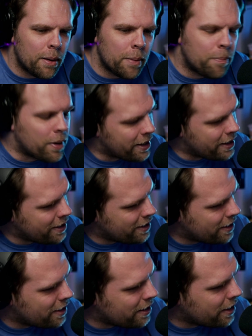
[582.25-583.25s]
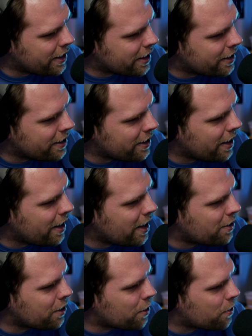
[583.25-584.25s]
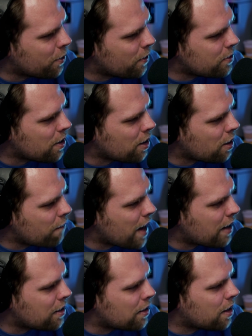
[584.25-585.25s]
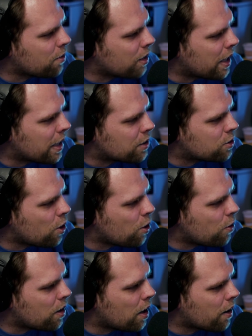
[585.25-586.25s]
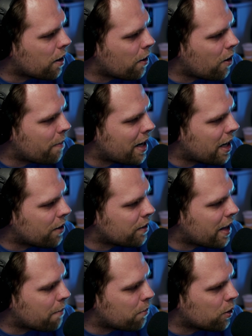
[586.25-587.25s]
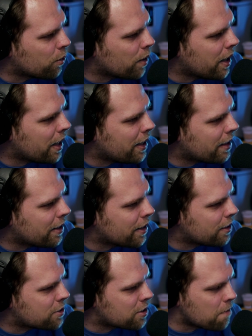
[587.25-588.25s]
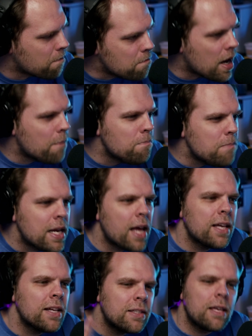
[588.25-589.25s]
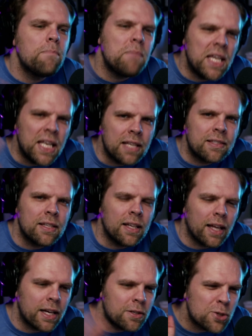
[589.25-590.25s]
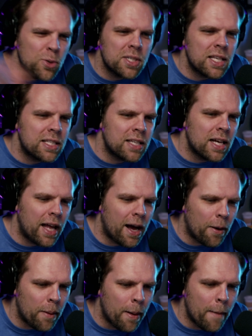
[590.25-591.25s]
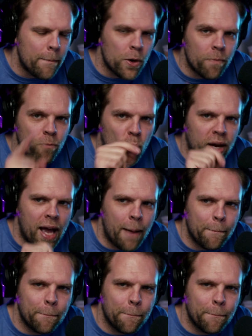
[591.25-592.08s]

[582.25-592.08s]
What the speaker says: But like, I don't know. The fact that they were like so gung ho about that Blu-ray, and then it's just immediate. I think it's the immediacy. Like, as soon as they sell out, boom, 4K.